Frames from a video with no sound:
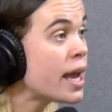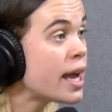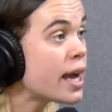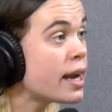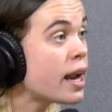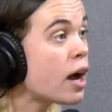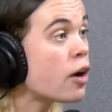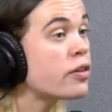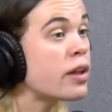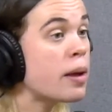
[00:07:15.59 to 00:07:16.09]

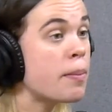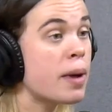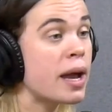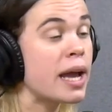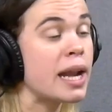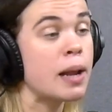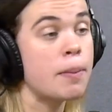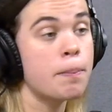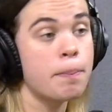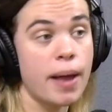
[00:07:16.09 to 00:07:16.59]
and how that
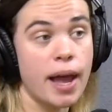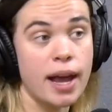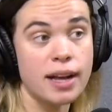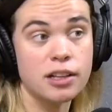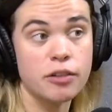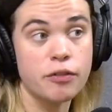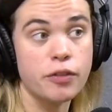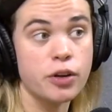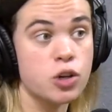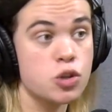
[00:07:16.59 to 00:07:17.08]
might impact
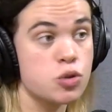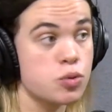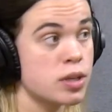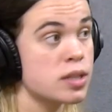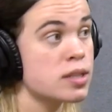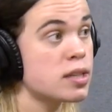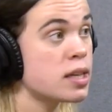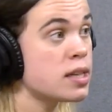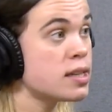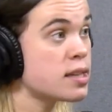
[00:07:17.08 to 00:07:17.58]
a financial
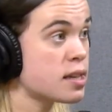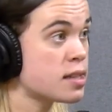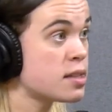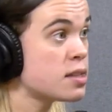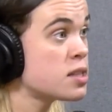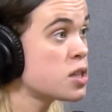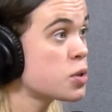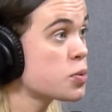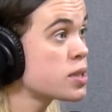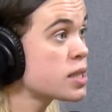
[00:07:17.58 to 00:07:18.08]
entity's
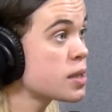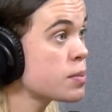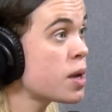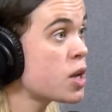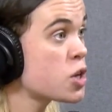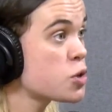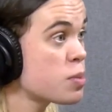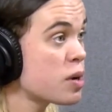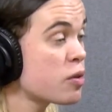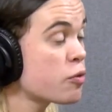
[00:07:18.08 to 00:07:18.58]
ICT risk
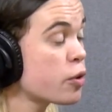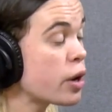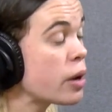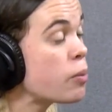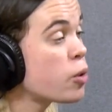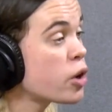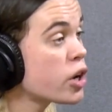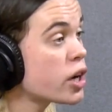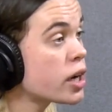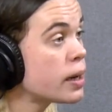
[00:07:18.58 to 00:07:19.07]
management
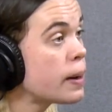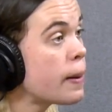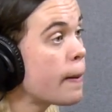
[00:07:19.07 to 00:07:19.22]
framework?